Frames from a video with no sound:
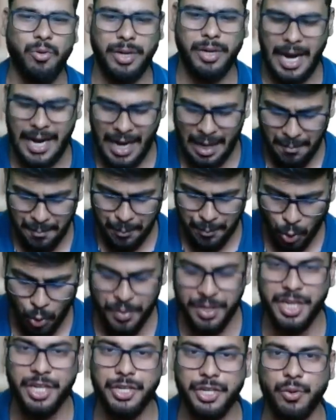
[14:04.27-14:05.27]
it. And I'm
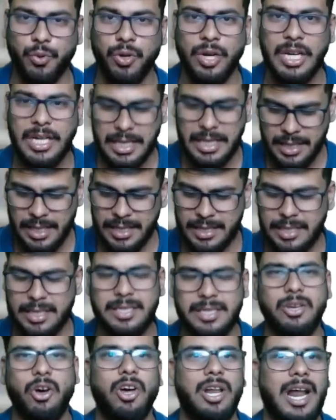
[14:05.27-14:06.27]
proving it to you. This
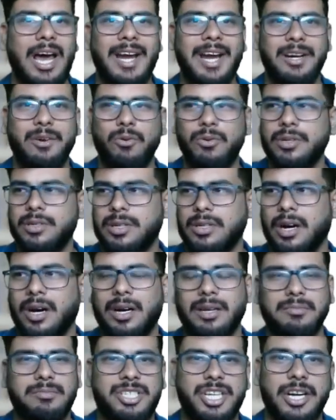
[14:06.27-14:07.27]
is all. I don't
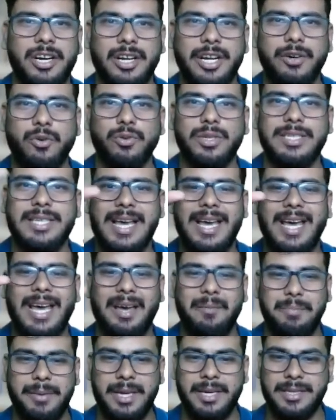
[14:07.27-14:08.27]
generally do this A,
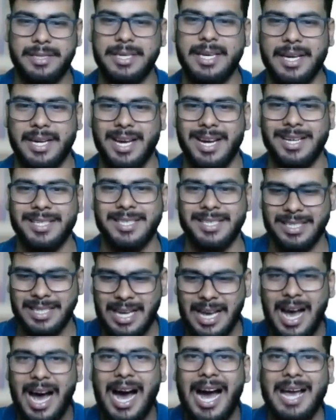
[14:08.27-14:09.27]
B, C analysis.
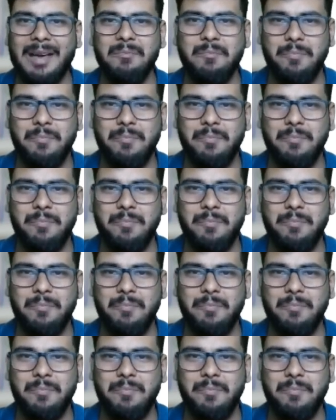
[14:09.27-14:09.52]
I'm